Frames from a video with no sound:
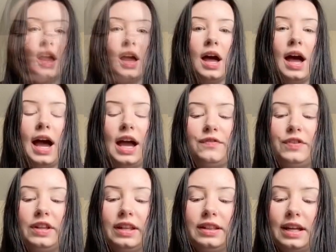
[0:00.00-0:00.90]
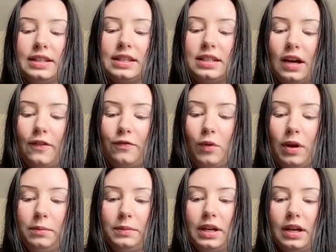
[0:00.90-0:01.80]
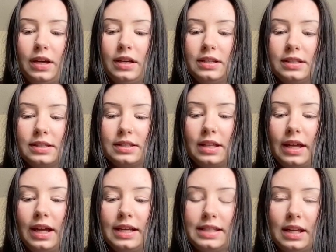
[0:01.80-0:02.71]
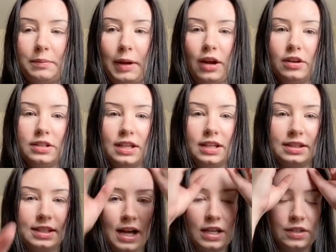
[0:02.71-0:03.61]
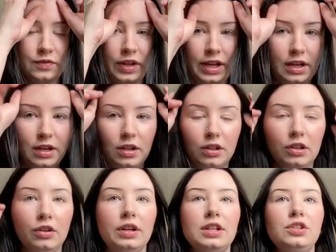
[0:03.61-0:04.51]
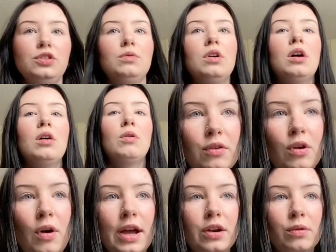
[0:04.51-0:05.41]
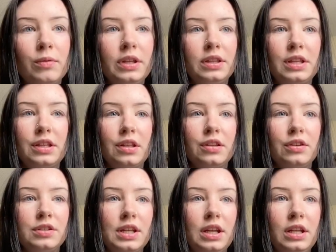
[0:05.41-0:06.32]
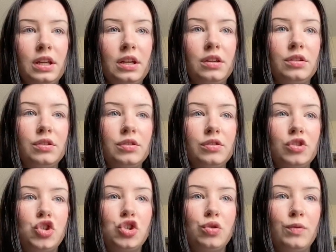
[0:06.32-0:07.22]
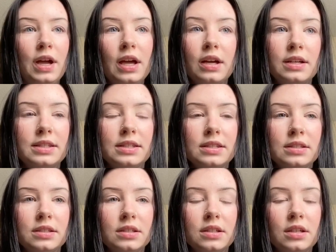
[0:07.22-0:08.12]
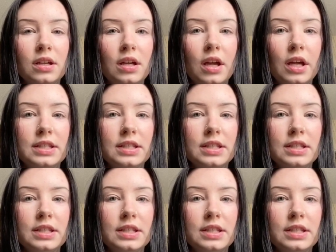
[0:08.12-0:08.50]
I feel like that's a tough one because, like I said, parenting is kind of like a learn as you go. No, I don't really think that there's any tricks to